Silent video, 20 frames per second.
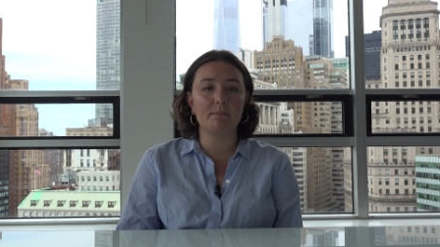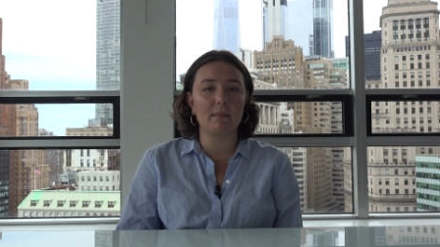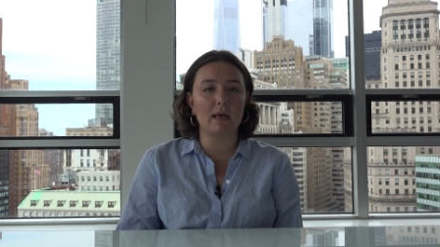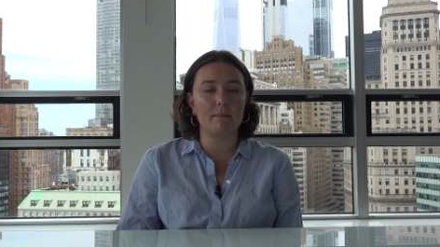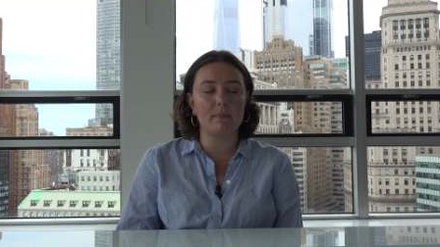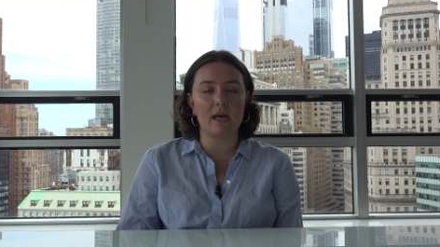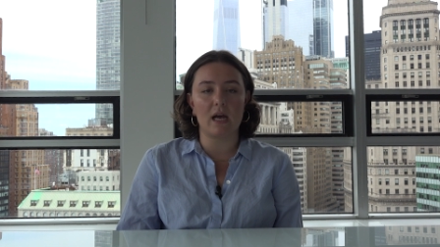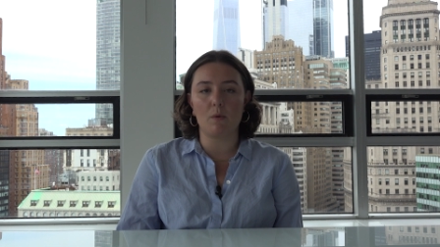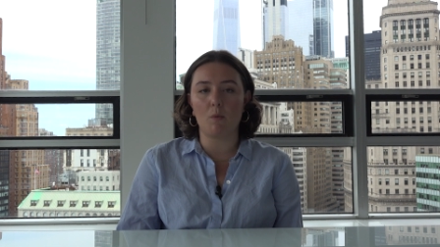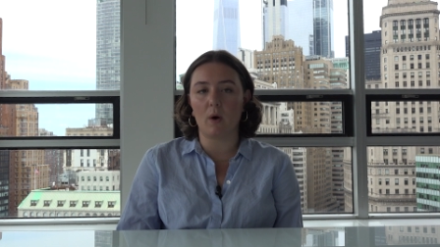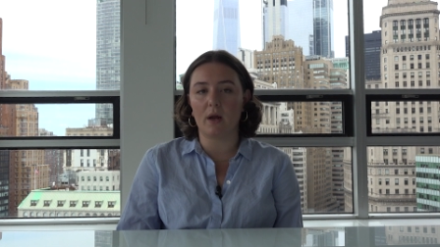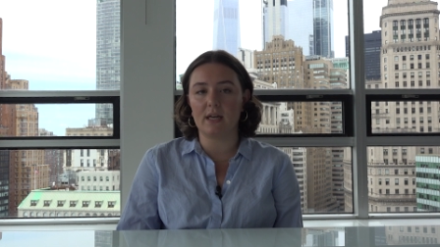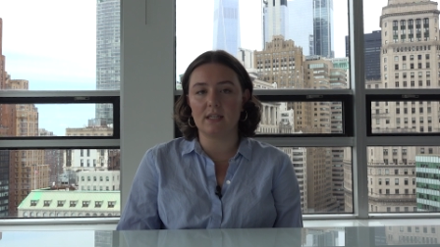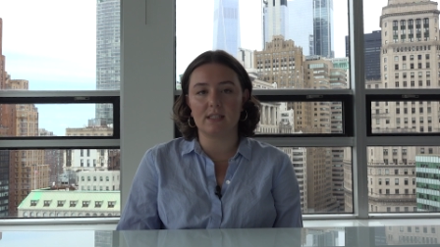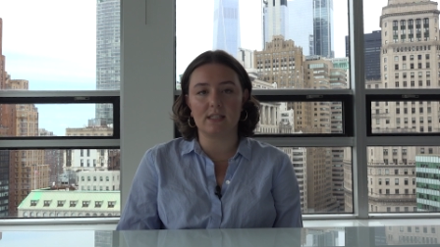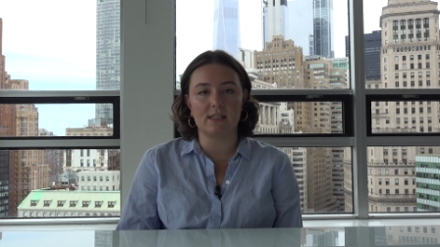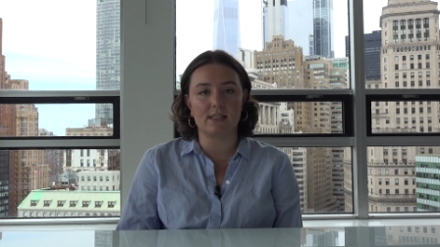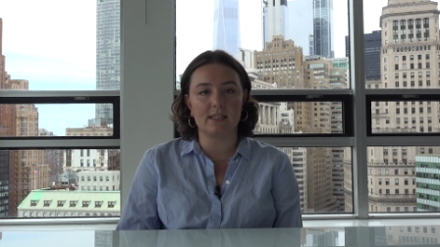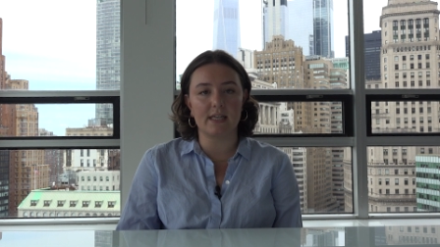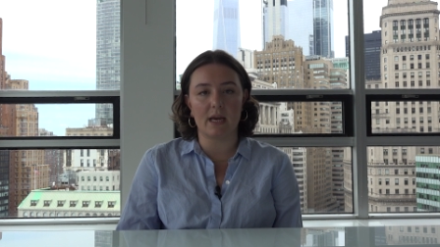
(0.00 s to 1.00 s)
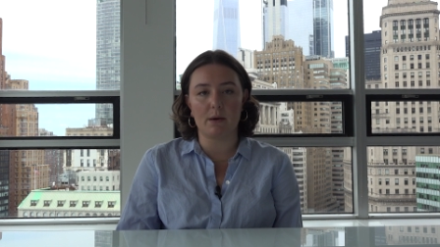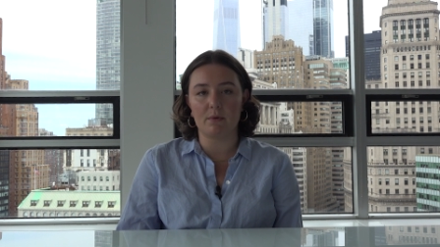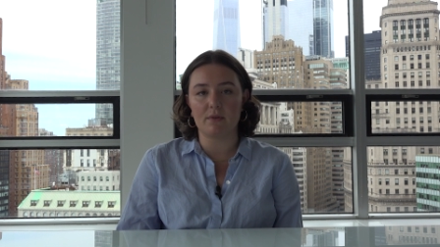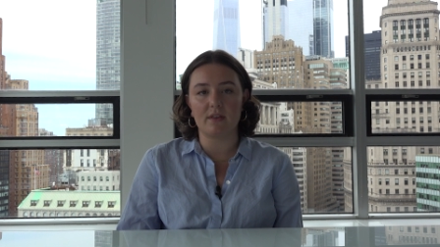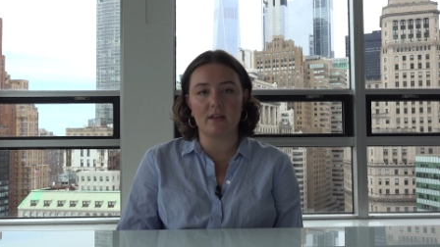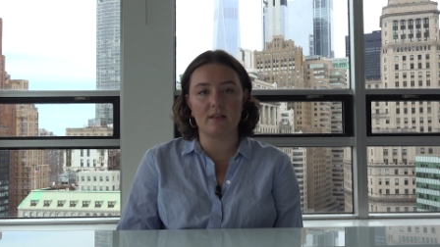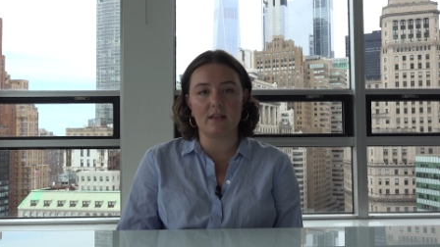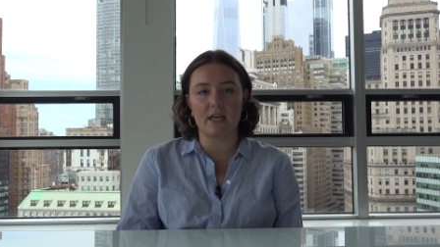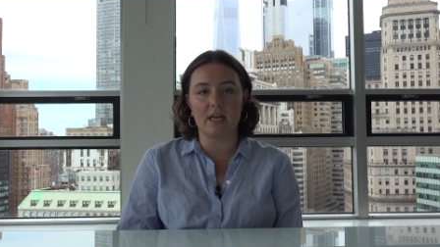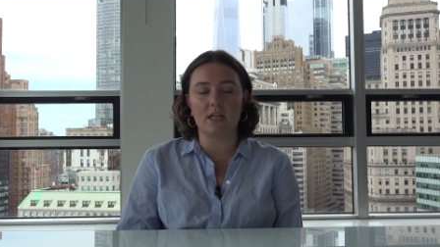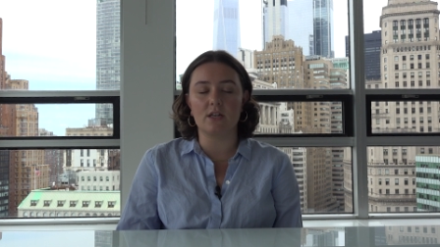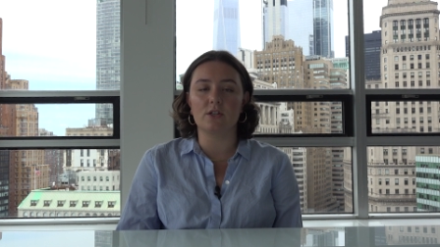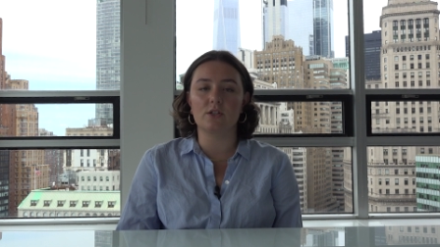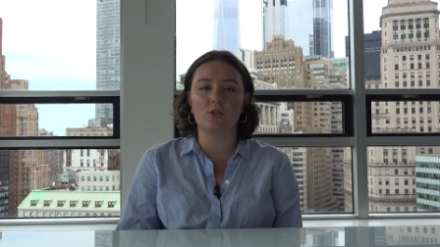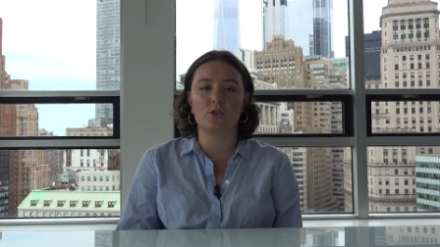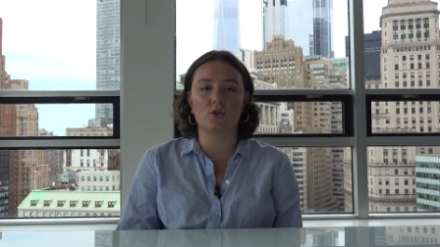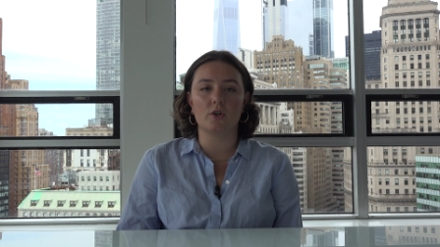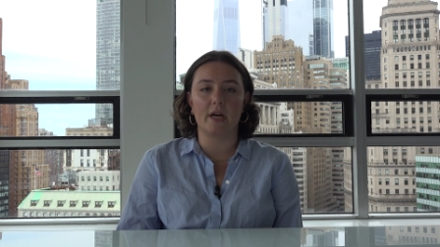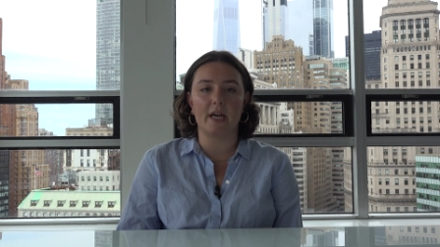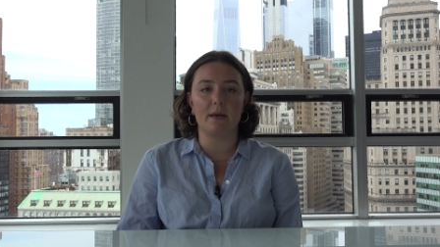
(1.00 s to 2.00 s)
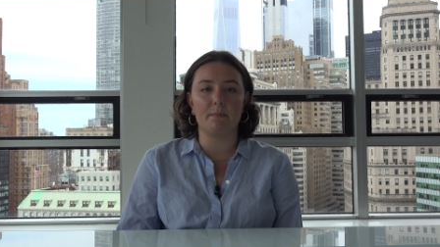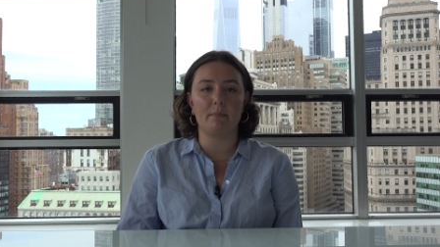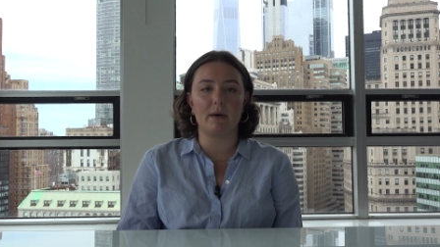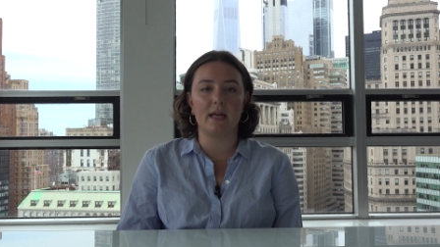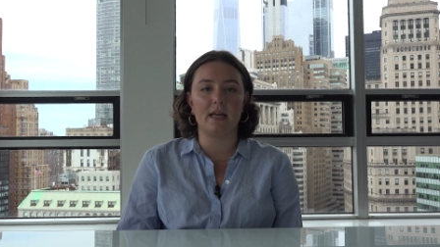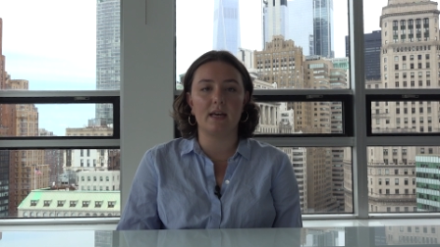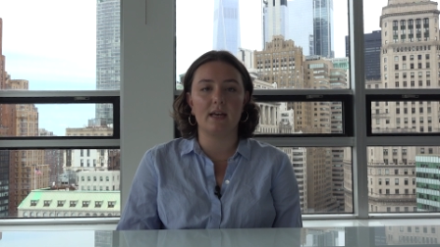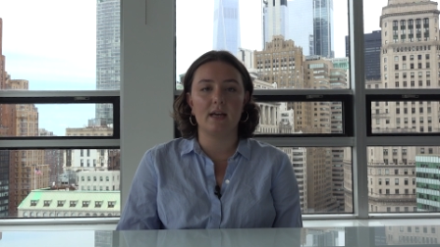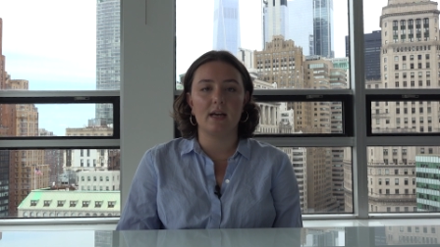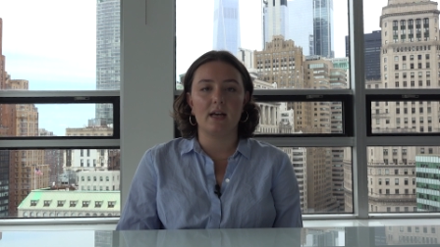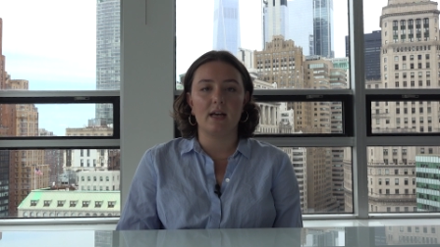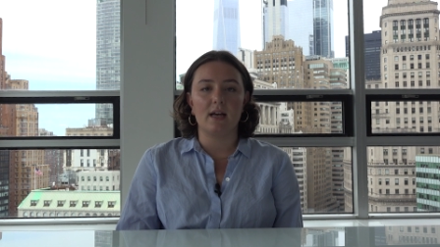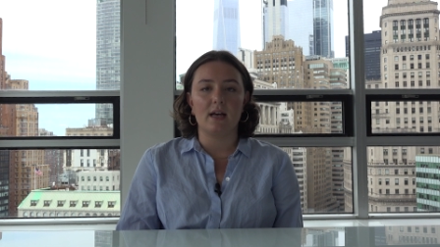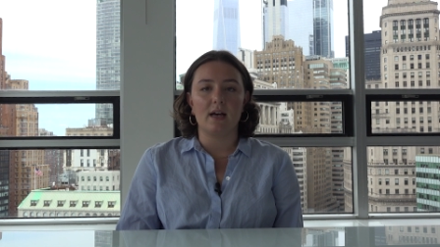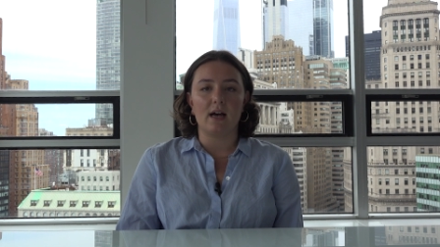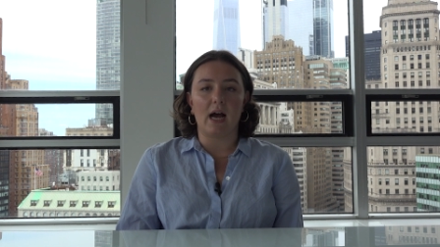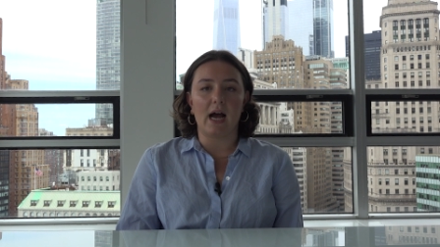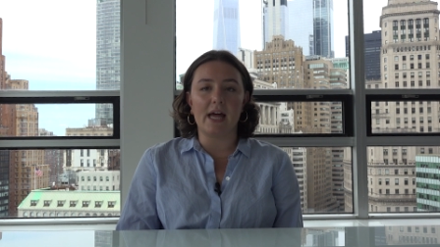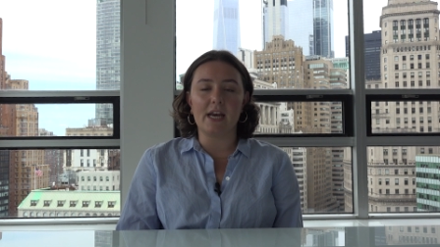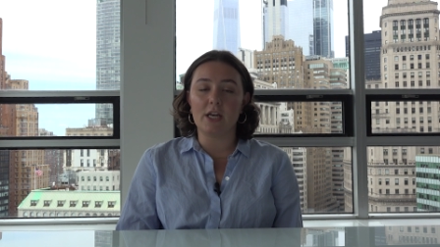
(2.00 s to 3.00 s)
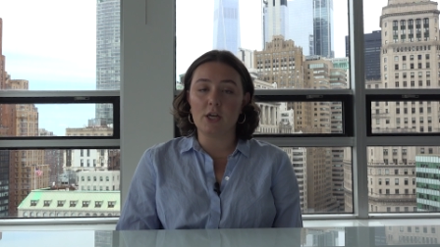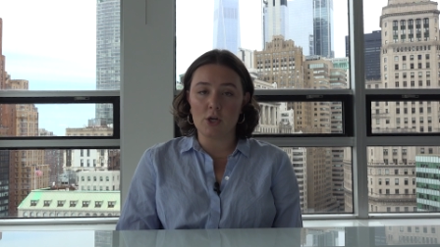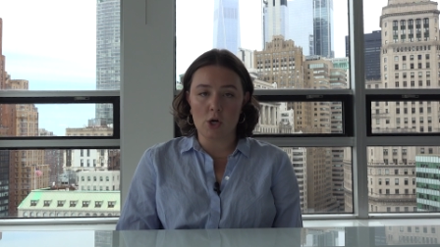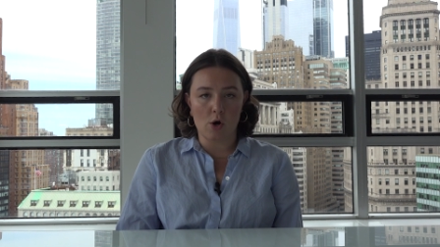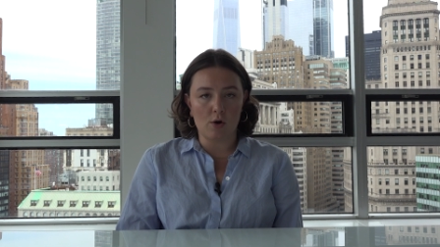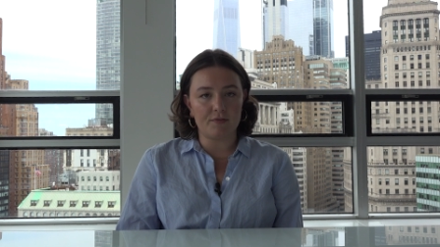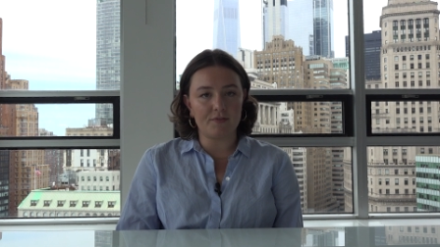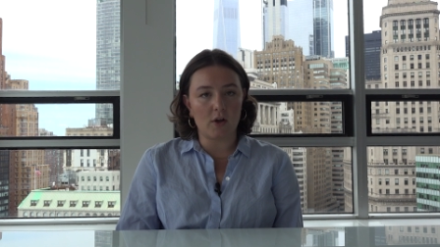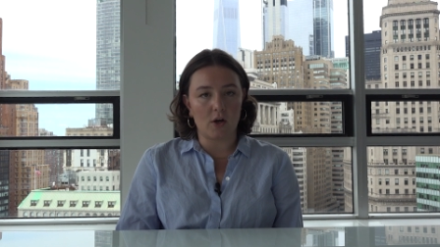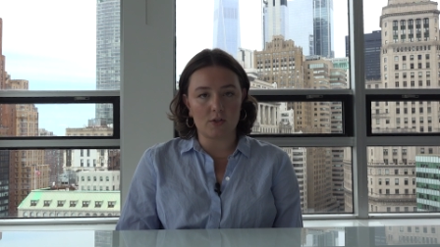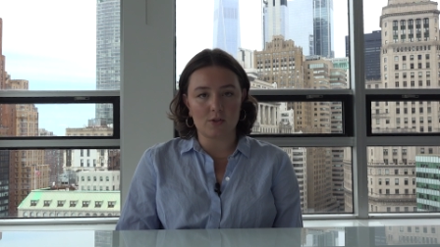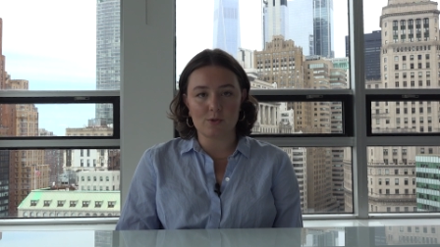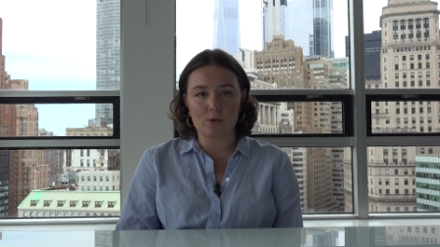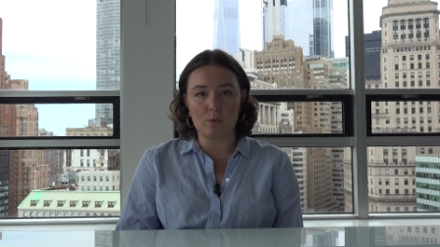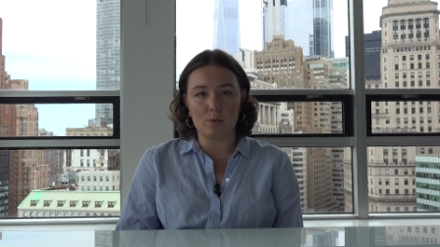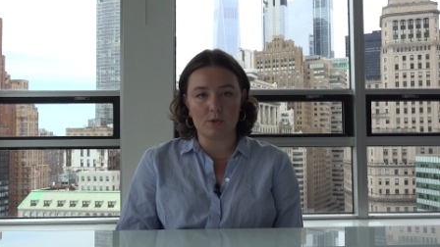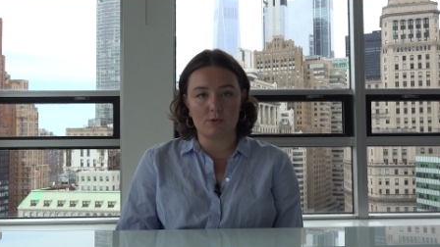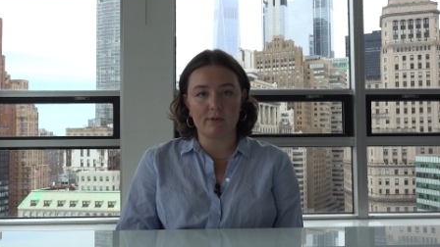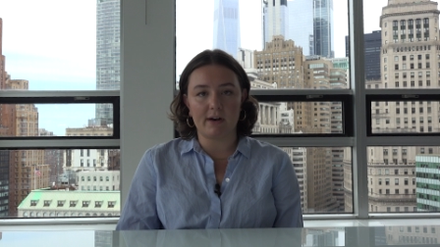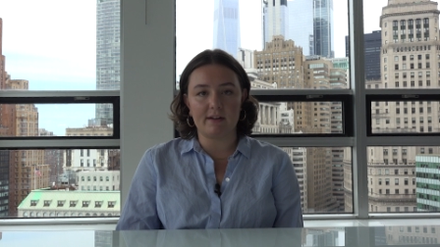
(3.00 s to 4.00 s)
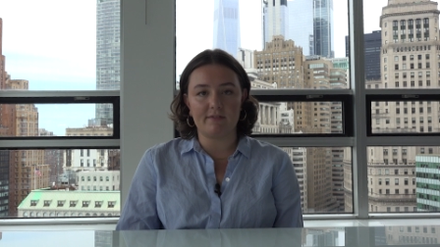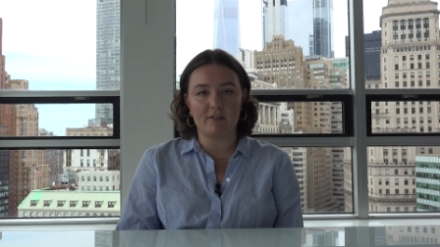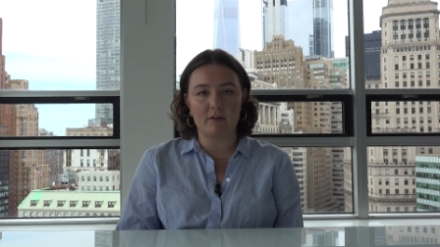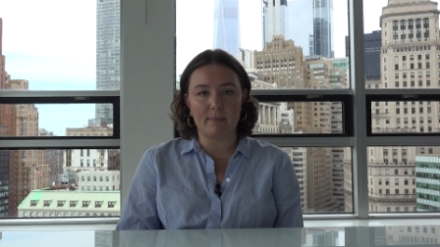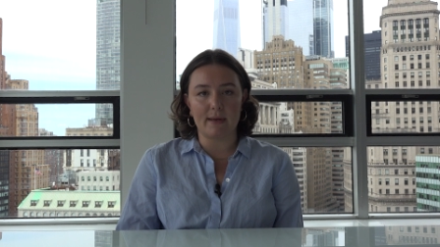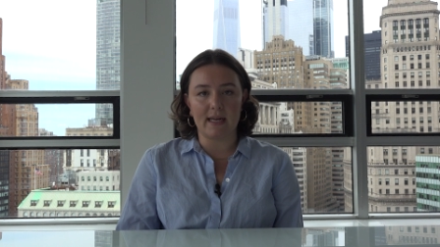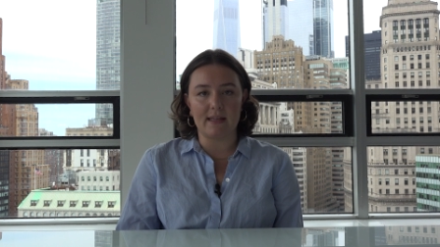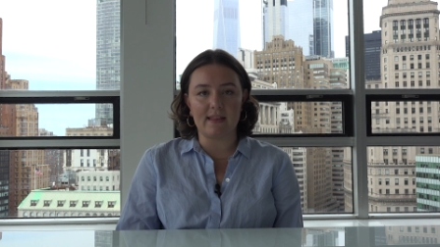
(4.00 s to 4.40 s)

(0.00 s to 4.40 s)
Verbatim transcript: Maybe I wanted to stay within the industry, but I didn't know if law school was right for me.